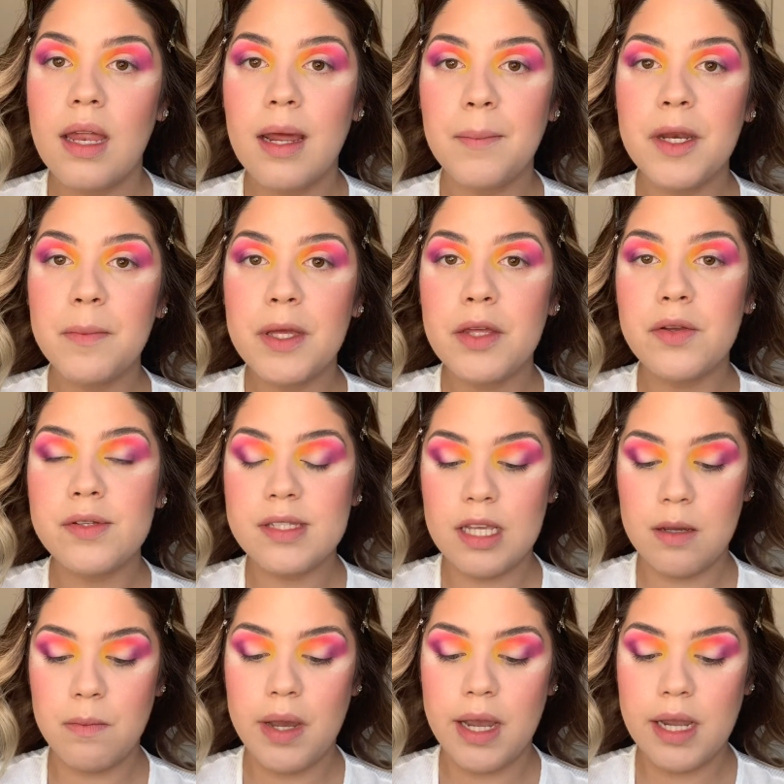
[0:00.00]
And I'm going to be
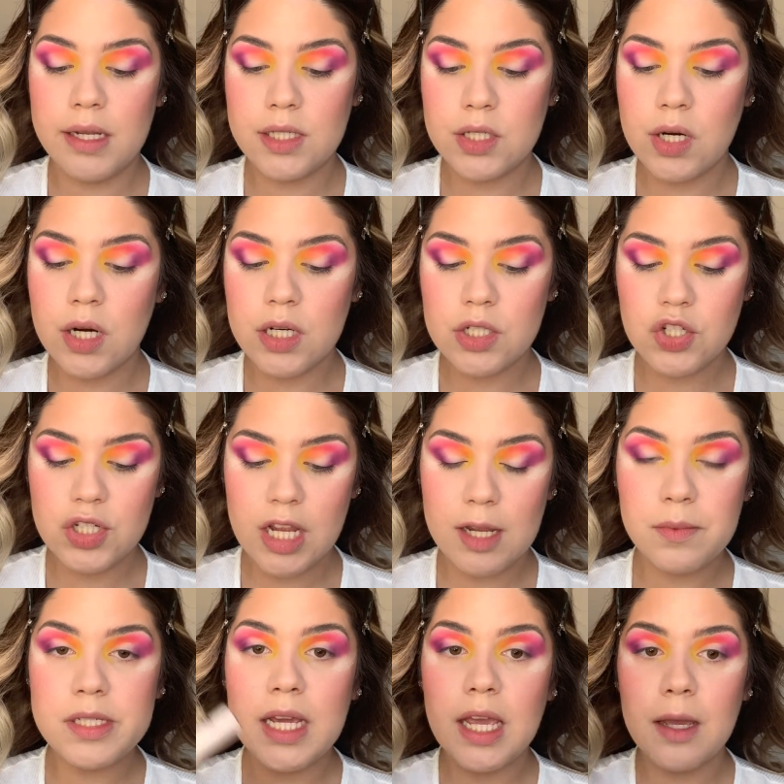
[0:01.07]
using my Tarte
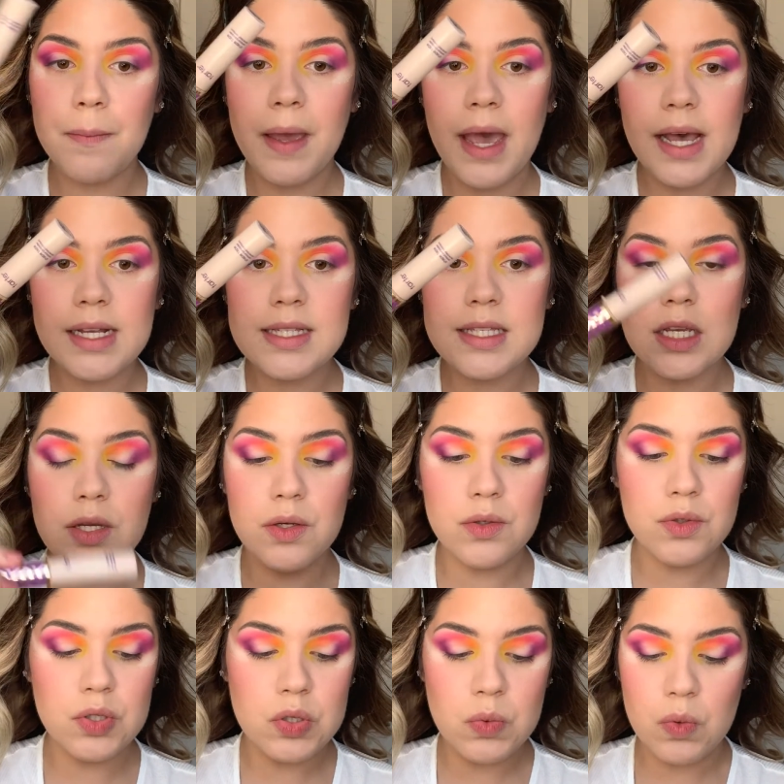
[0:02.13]
Shape Tape as
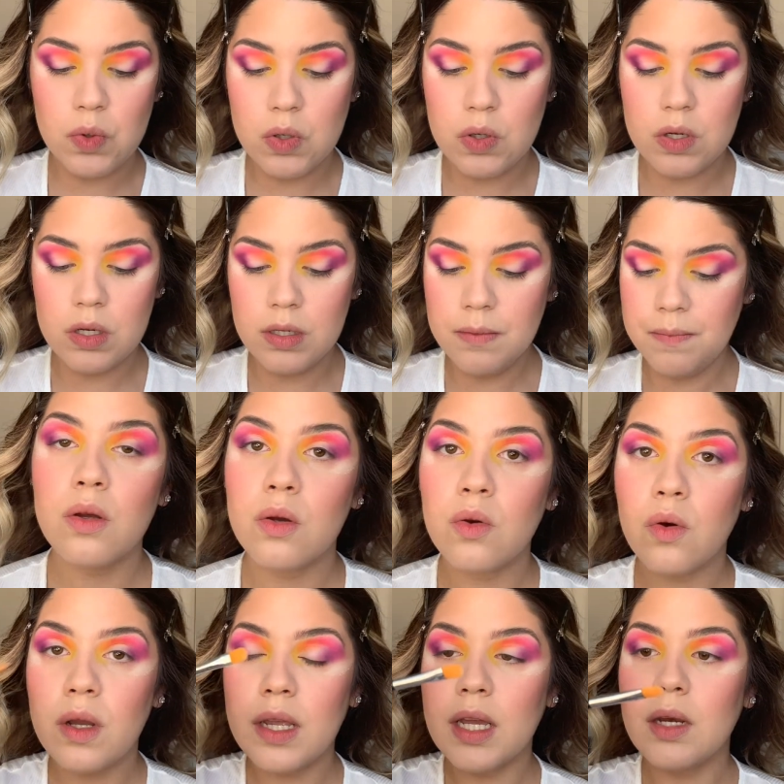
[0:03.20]
usual.
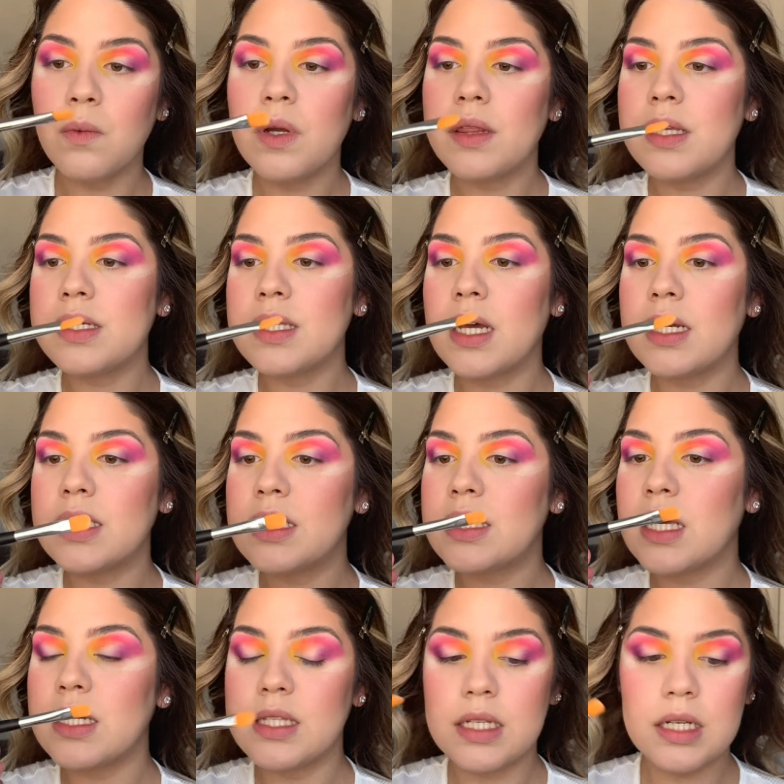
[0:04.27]
Going in with this
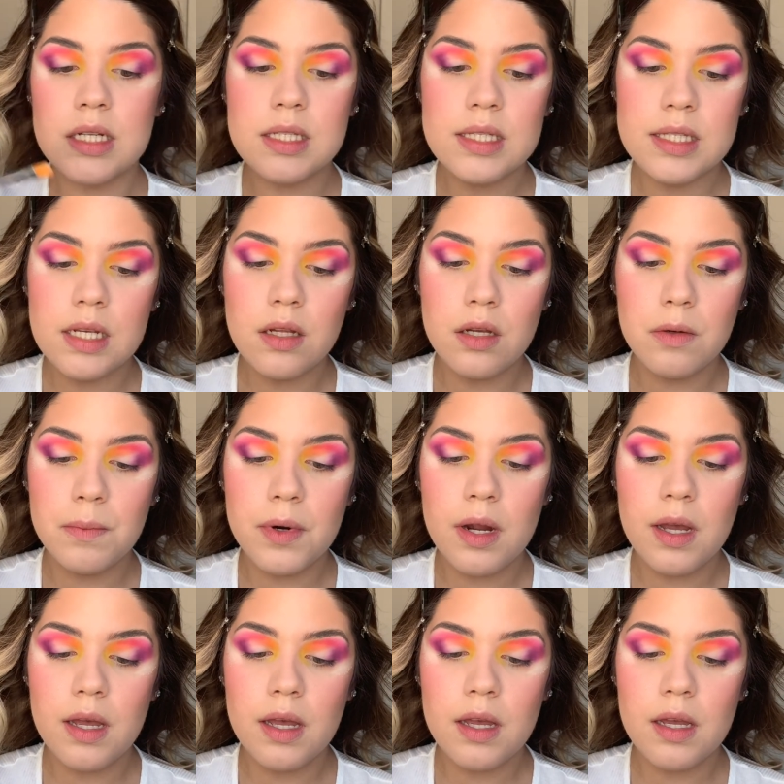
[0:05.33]
Anastasia concealer
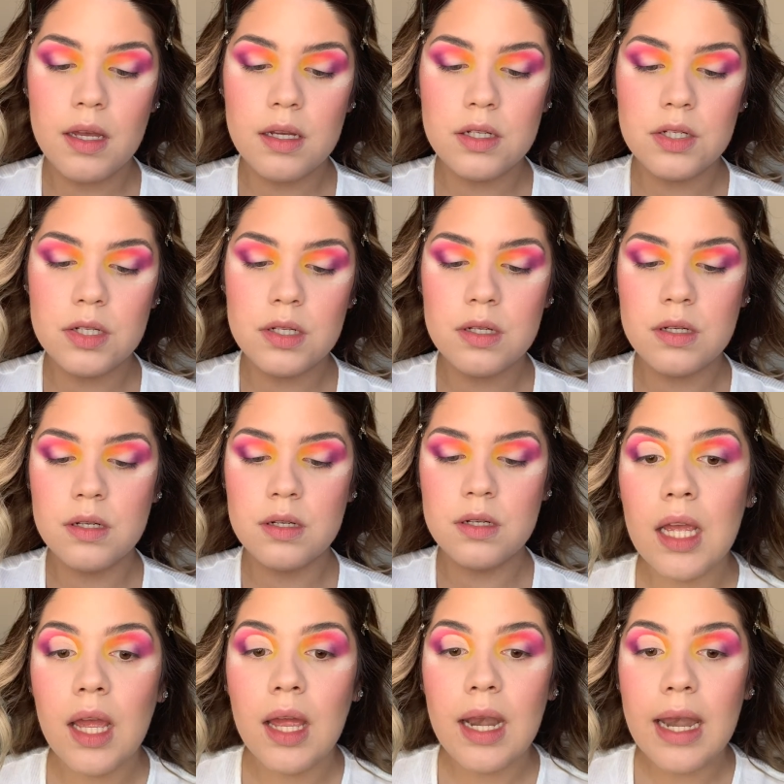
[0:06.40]
brush.
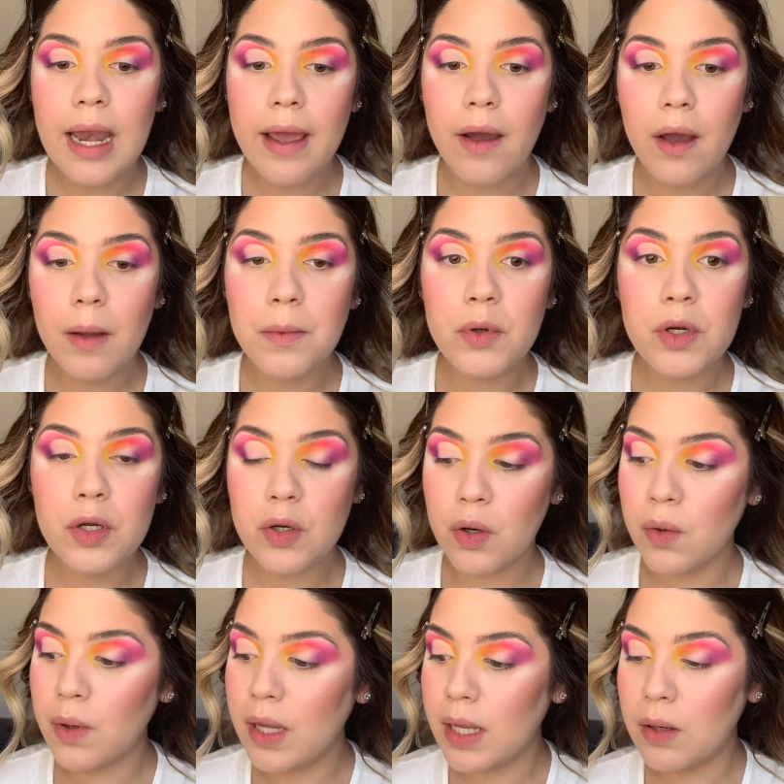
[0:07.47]
Now I'm going to
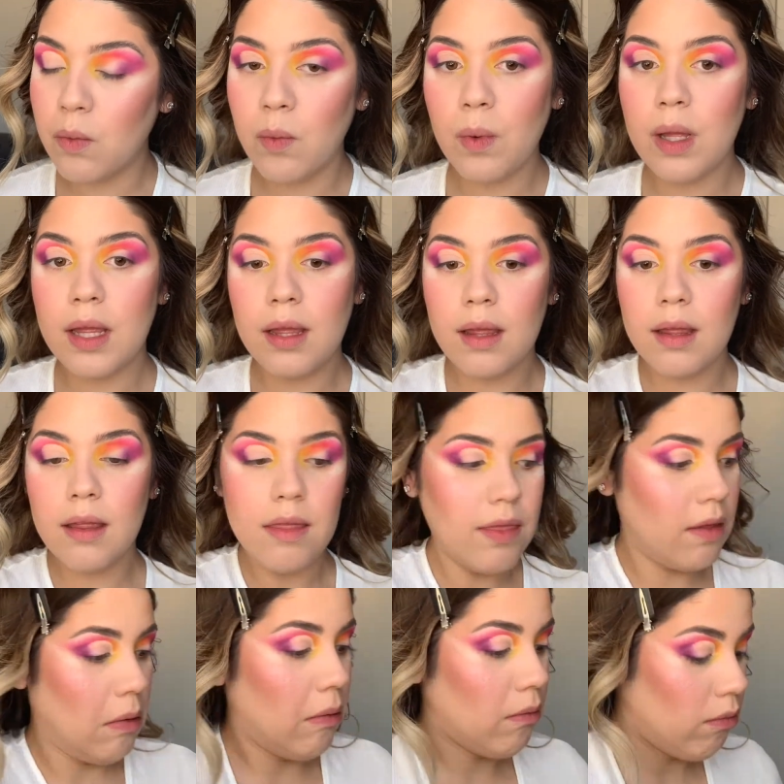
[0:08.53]
go in with...